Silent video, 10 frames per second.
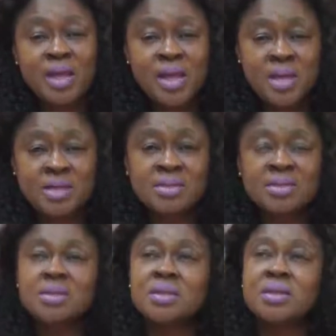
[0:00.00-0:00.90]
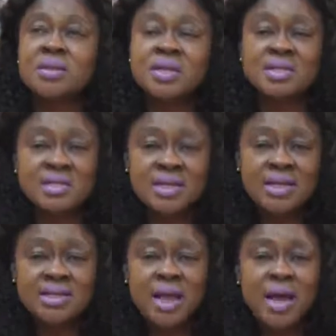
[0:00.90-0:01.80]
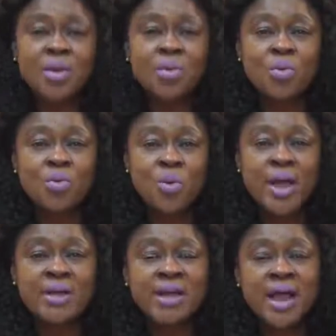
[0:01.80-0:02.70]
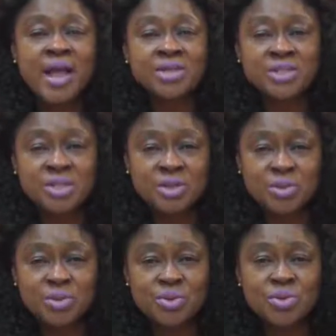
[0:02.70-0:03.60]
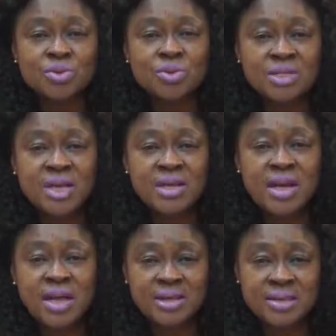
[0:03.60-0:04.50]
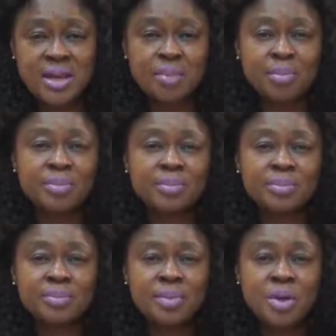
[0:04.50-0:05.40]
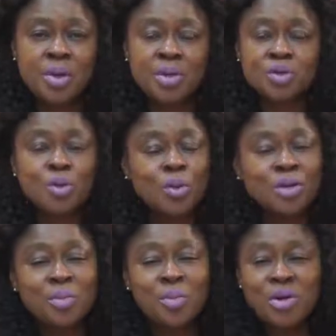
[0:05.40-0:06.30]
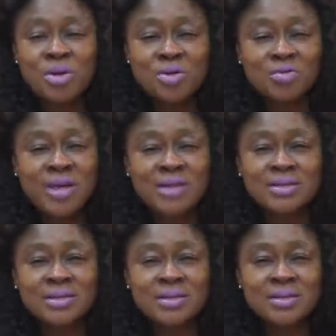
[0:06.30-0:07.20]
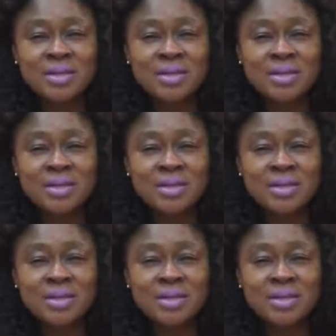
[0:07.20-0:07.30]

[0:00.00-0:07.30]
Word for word: is the center where they are scheduled to take the exam. So on the morning of that day,